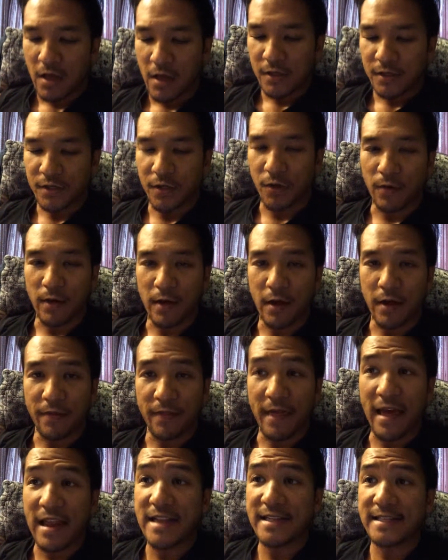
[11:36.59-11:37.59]
So
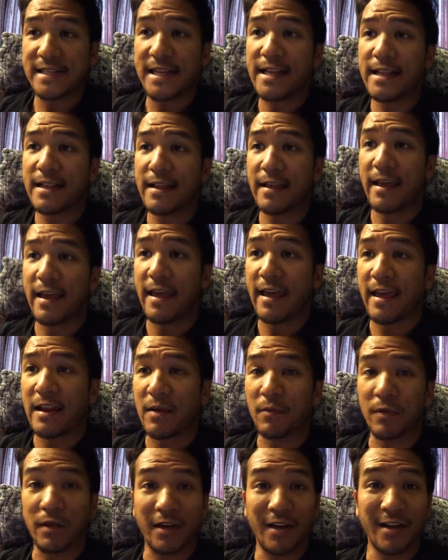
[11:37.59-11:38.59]
that is it,
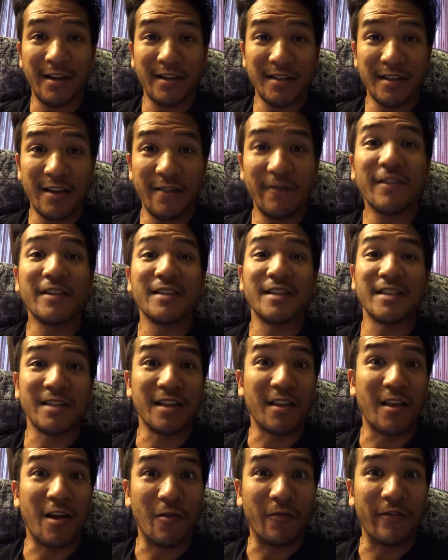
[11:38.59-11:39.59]
and I'm gonna cut this off because it's
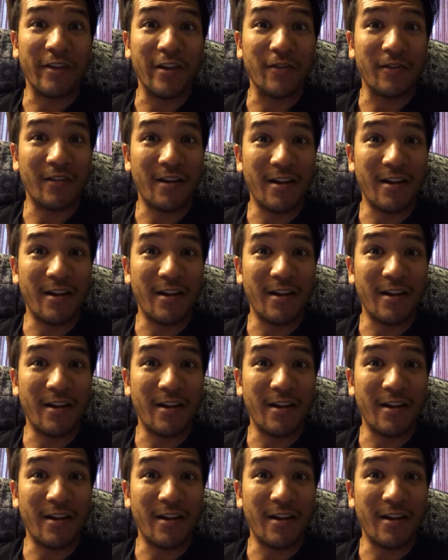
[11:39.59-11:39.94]
a long video.